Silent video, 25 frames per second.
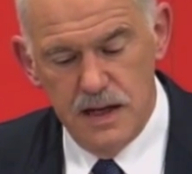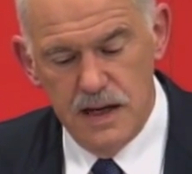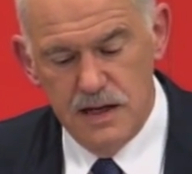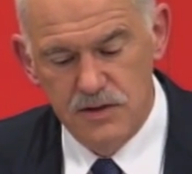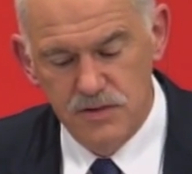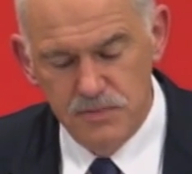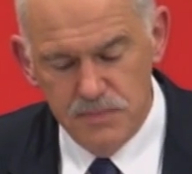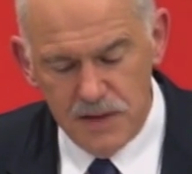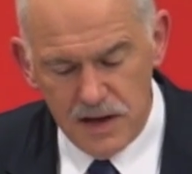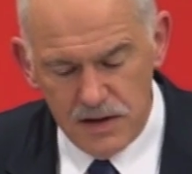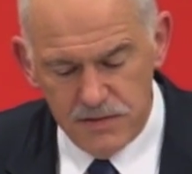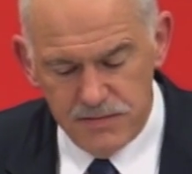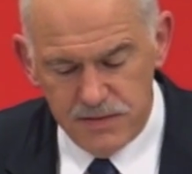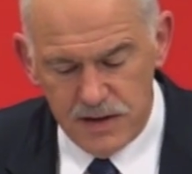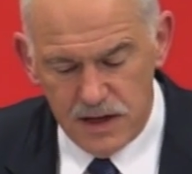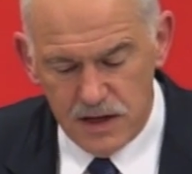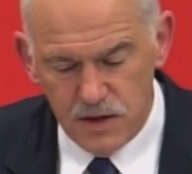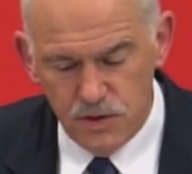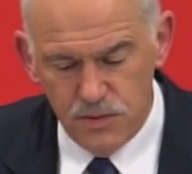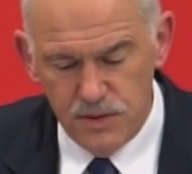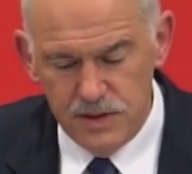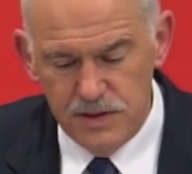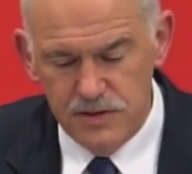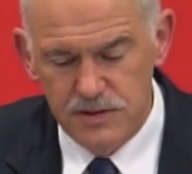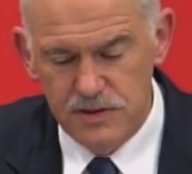As a matter of
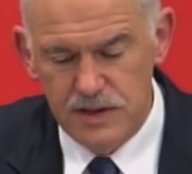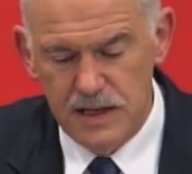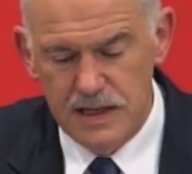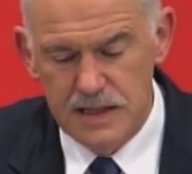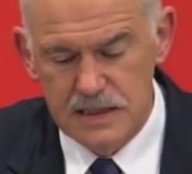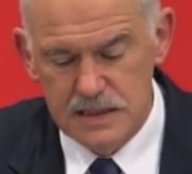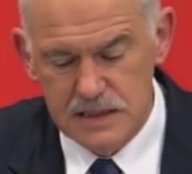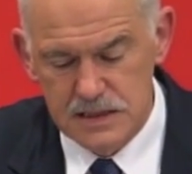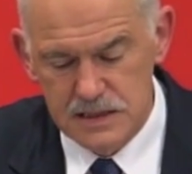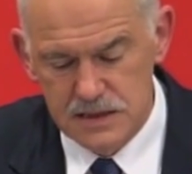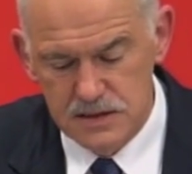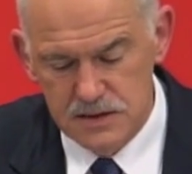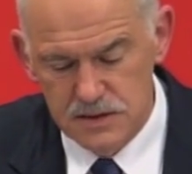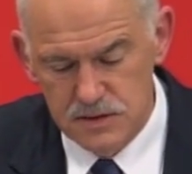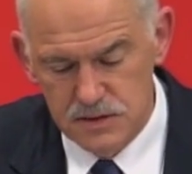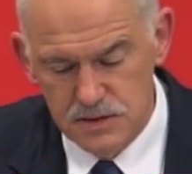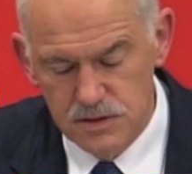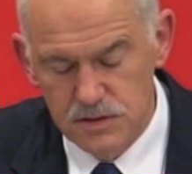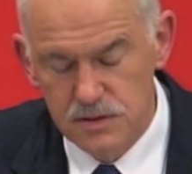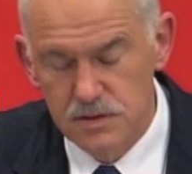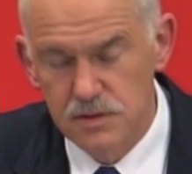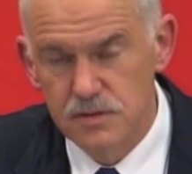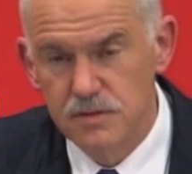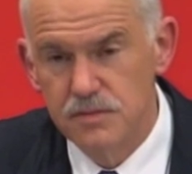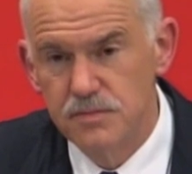fact, Greece has
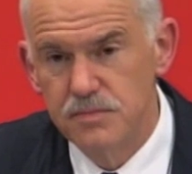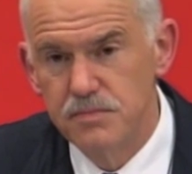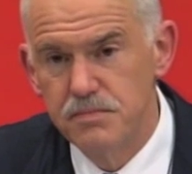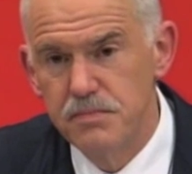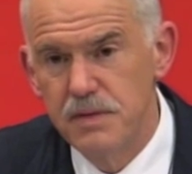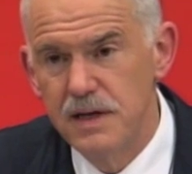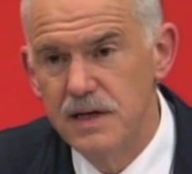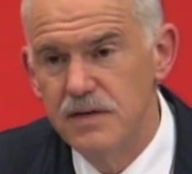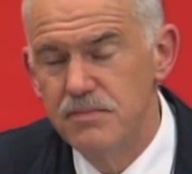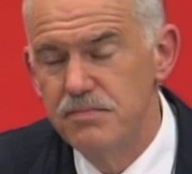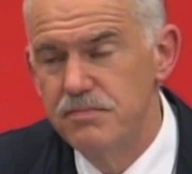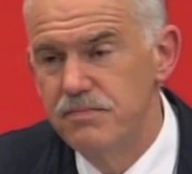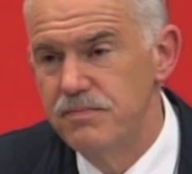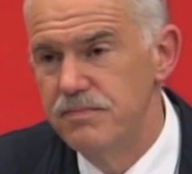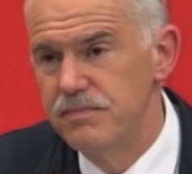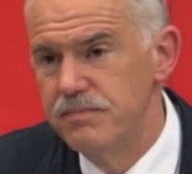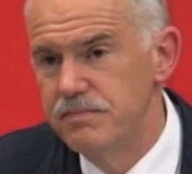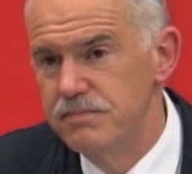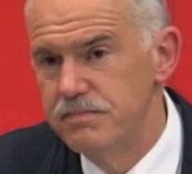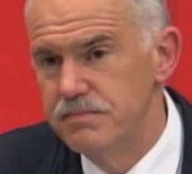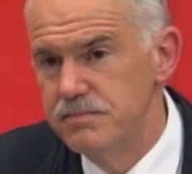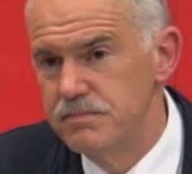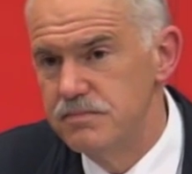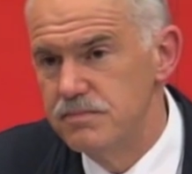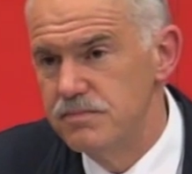made
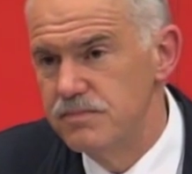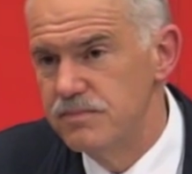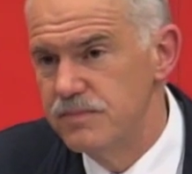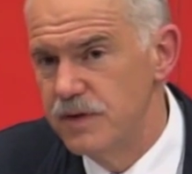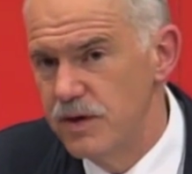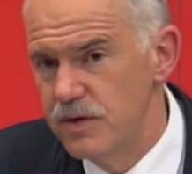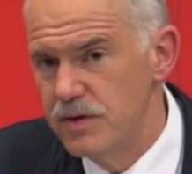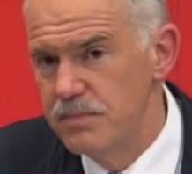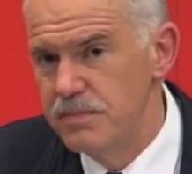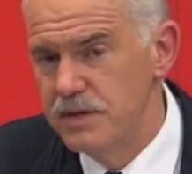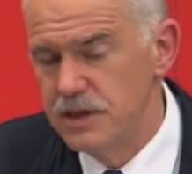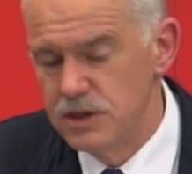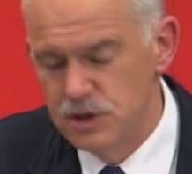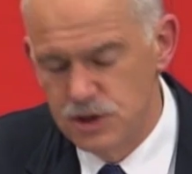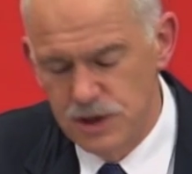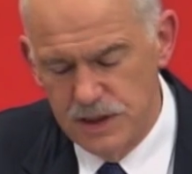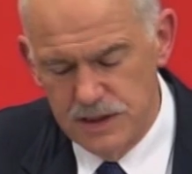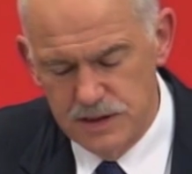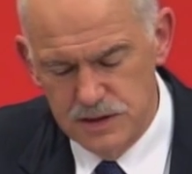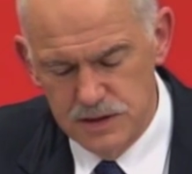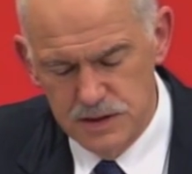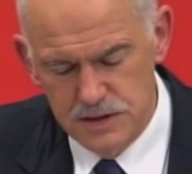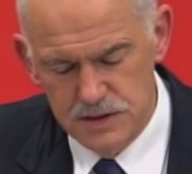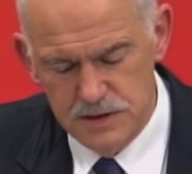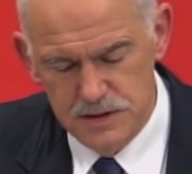very big
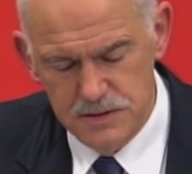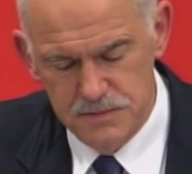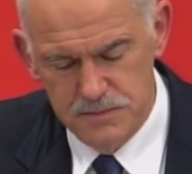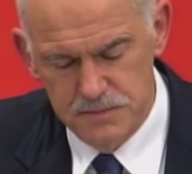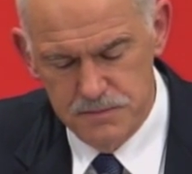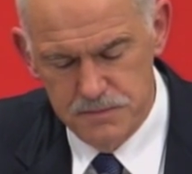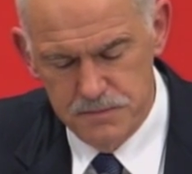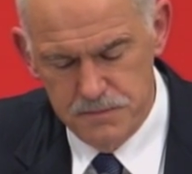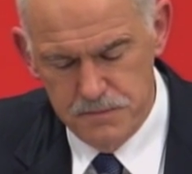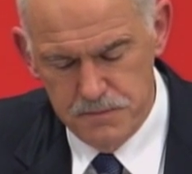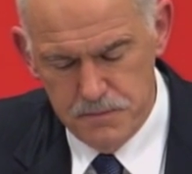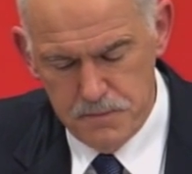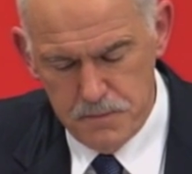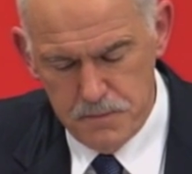changes.